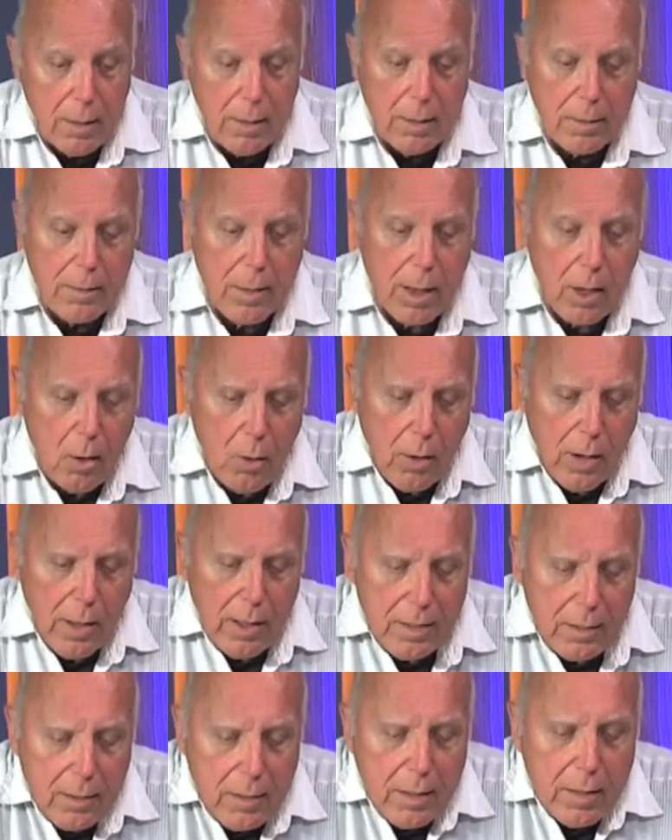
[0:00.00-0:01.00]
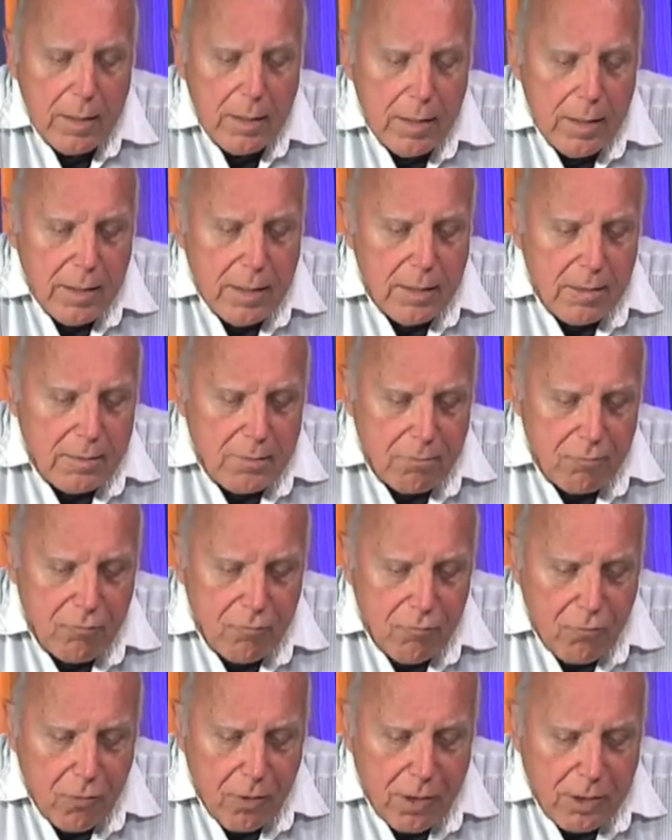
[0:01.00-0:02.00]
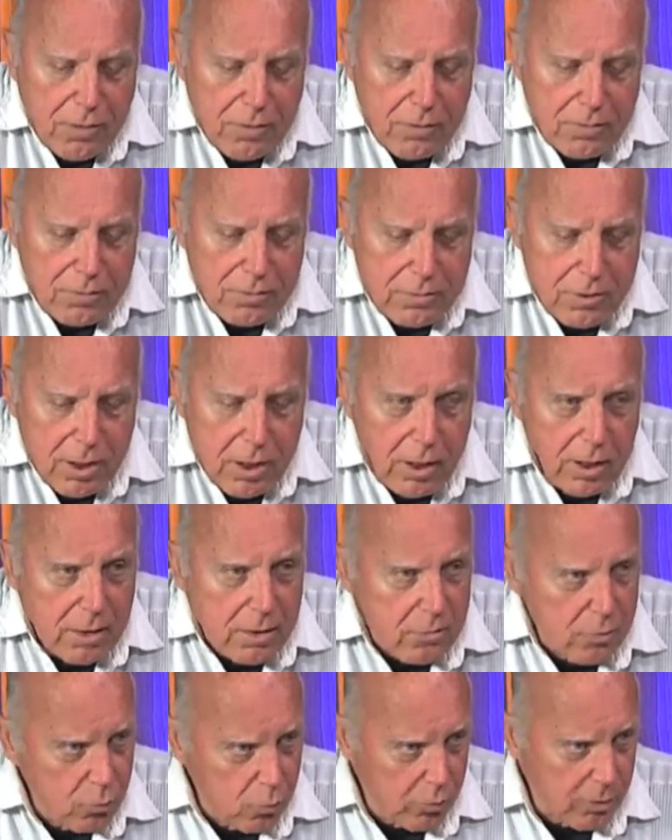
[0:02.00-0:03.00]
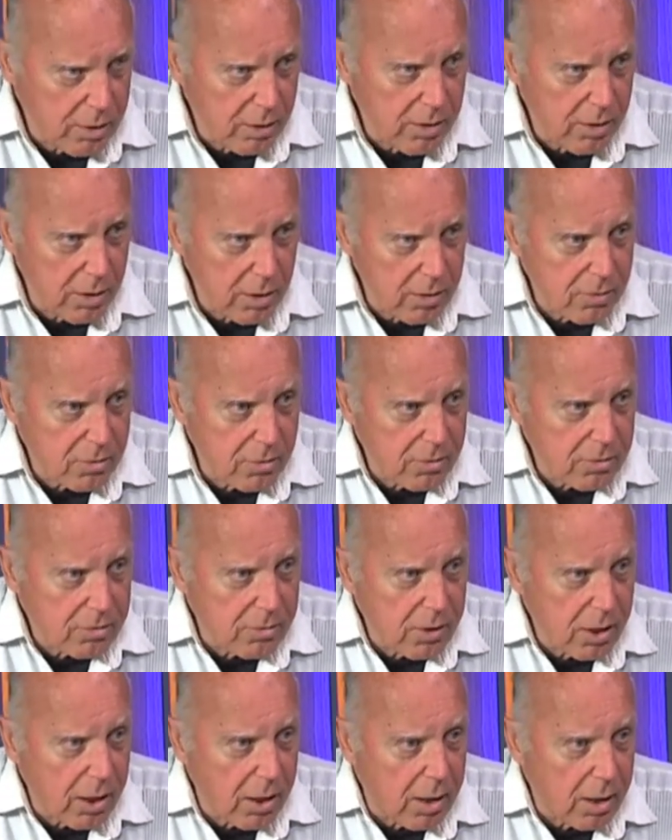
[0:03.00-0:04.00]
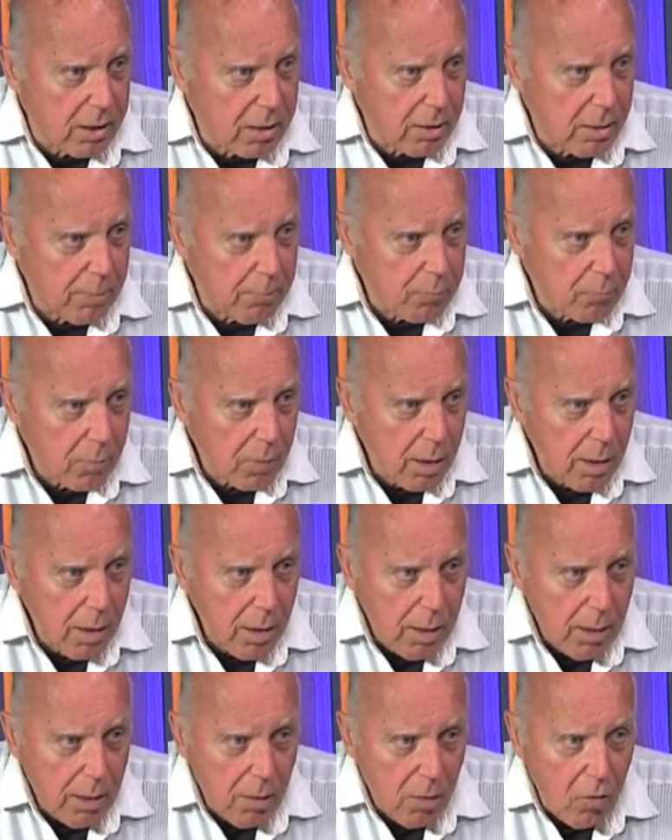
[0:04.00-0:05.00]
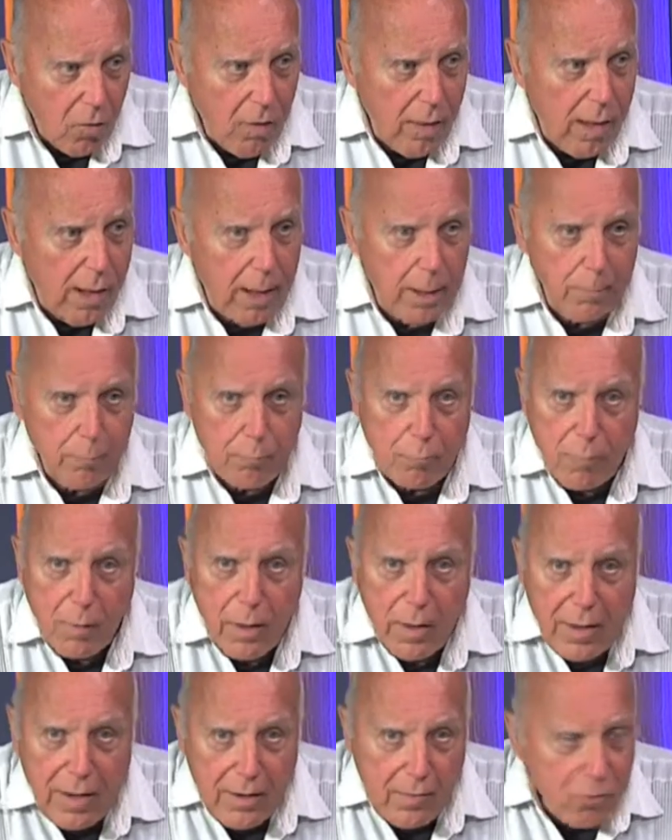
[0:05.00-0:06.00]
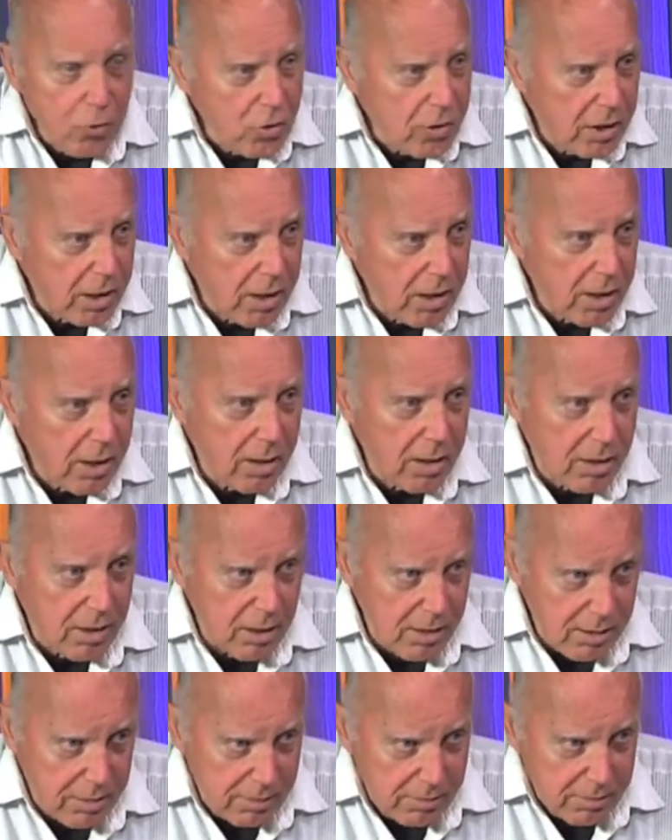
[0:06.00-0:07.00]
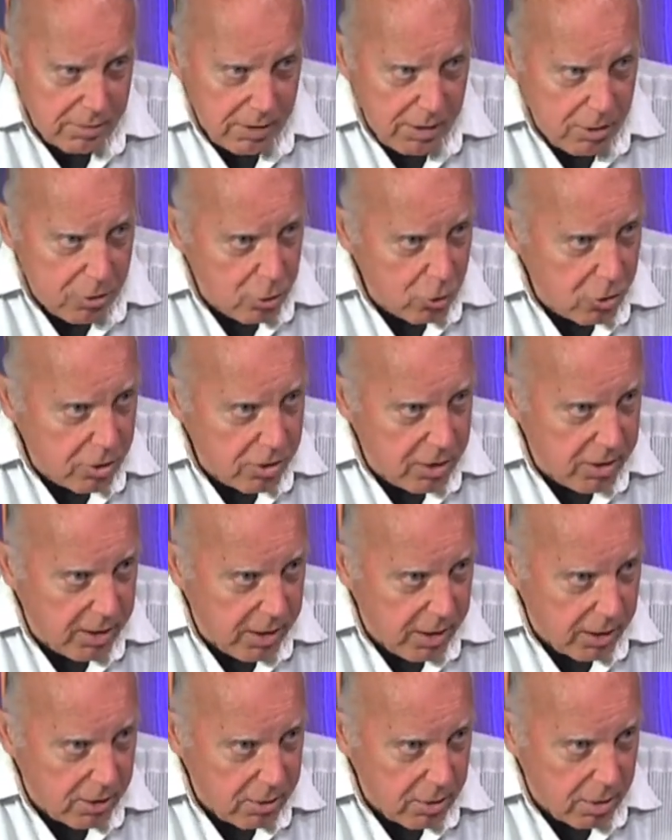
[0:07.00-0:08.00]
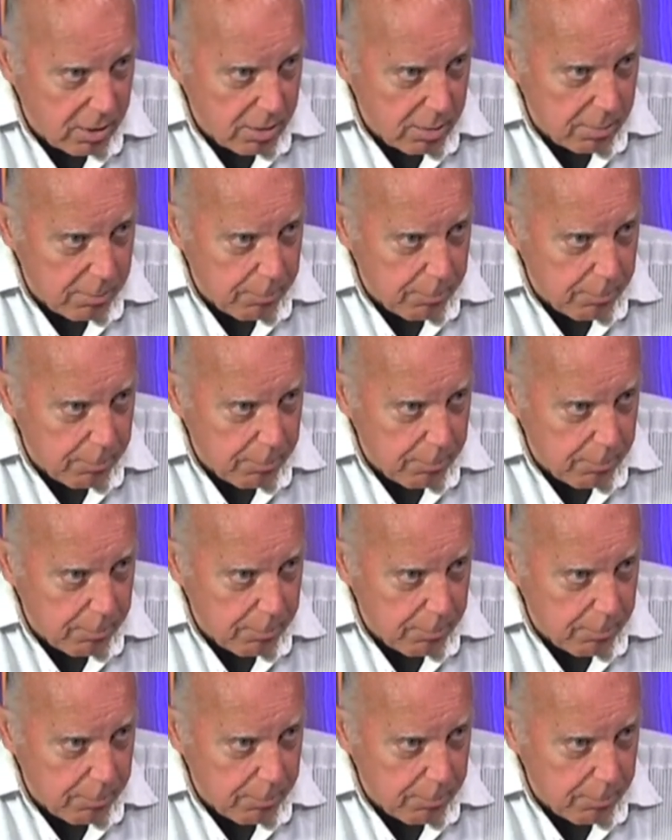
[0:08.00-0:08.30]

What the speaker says: Now, in fractal science, we understand that everything is interconnected.